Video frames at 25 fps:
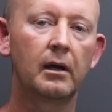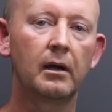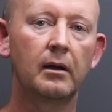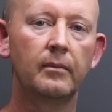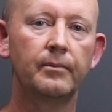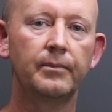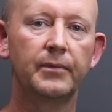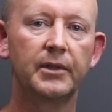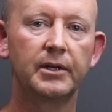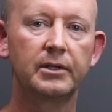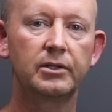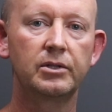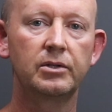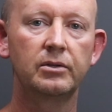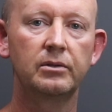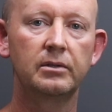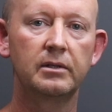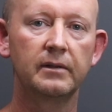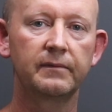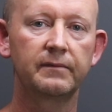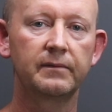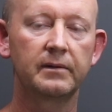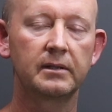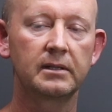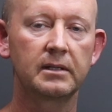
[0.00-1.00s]
the two
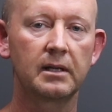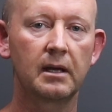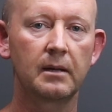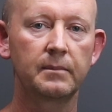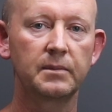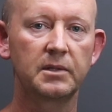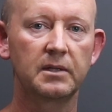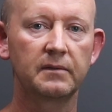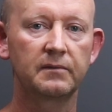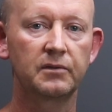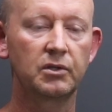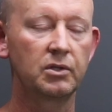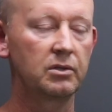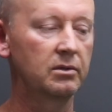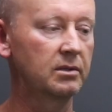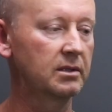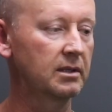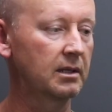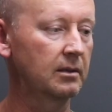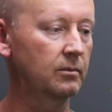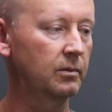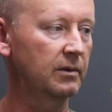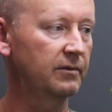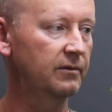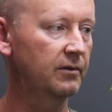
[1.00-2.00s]
different types of shoots
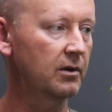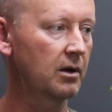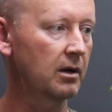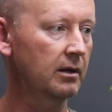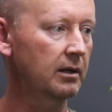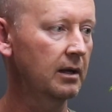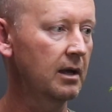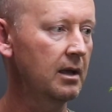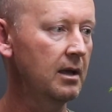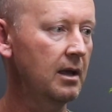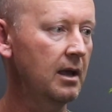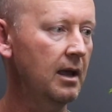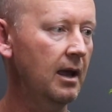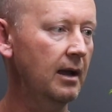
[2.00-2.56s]
that we've got,